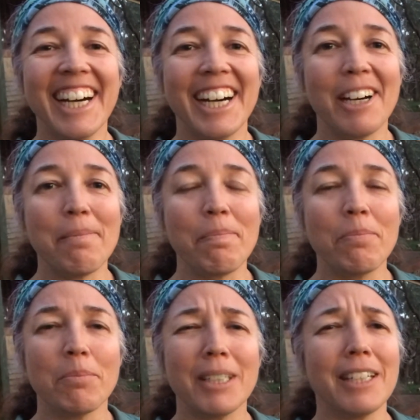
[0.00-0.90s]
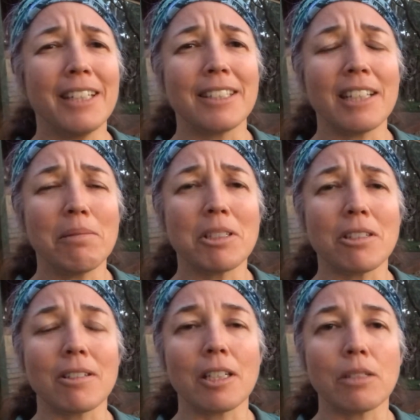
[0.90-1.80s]
But yeah, today was
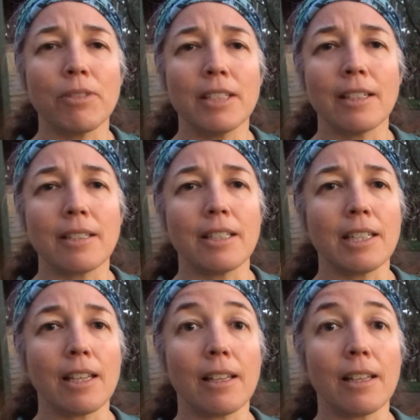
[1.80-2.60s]
just such a fantastic day.